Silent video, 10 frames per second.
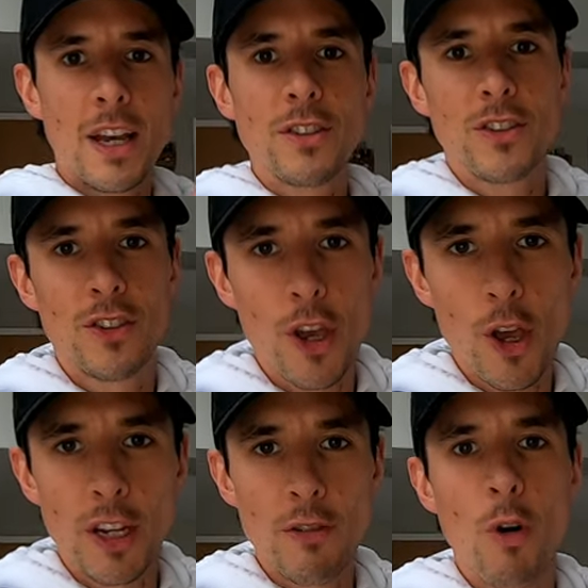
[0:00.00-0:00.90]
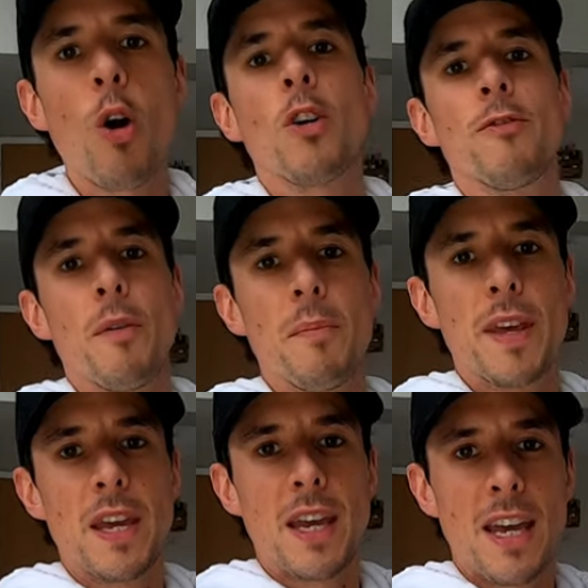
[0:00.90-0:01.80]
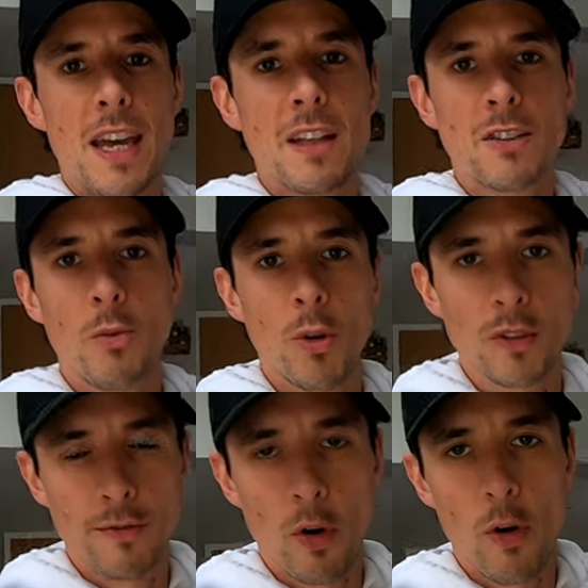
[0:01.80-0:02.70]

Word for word: a sturdy rock from the heel towards the